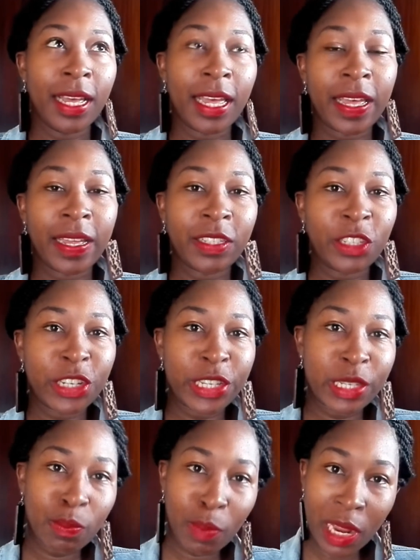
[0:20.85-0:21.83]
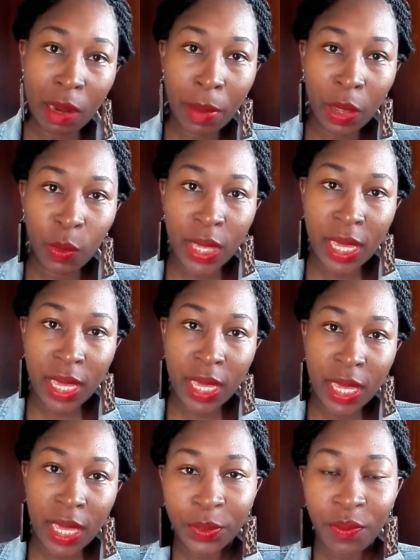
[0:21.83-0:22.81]
and just plan my week.
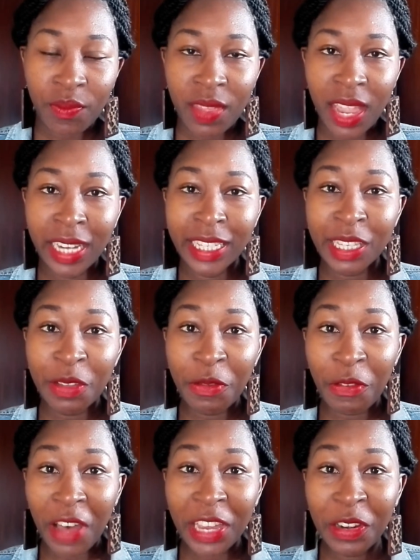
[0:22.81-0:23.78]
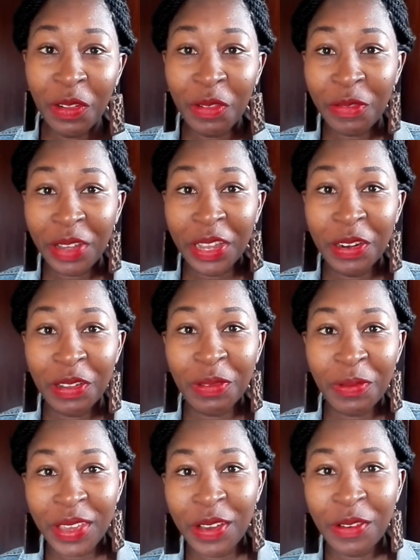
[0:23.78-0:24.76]
It's the final
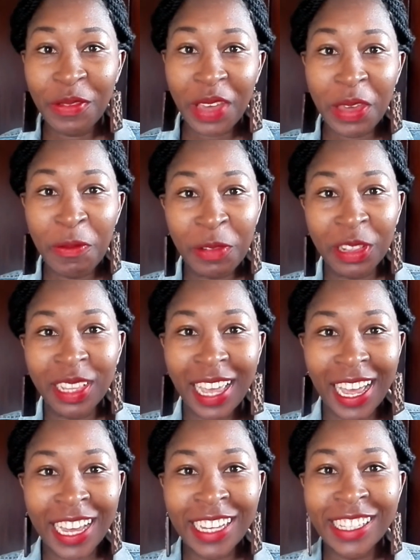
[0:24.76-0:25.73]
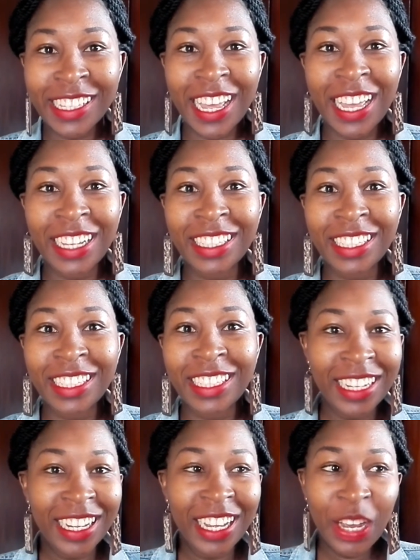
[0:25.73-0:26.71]
week of April, guys,
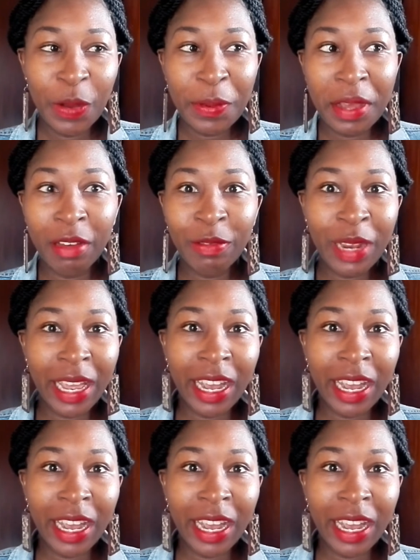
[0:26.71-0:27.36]
and we have